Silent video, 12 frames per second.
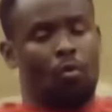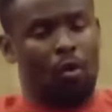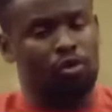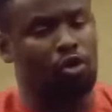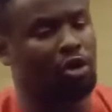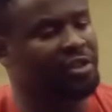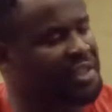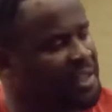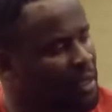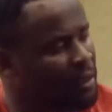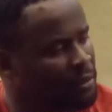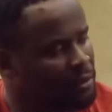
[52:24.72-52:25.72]
What's all
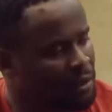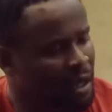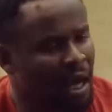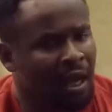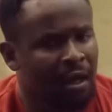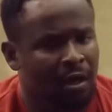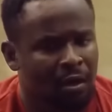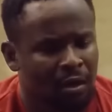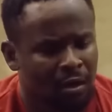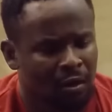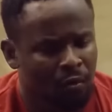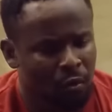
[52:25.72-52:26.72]
this now? Eh?
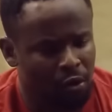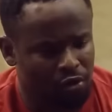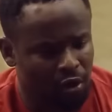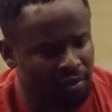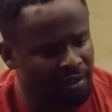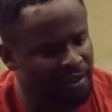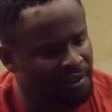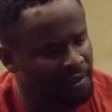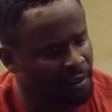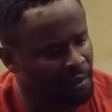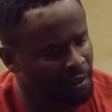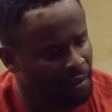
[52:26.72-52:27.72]
What's all this?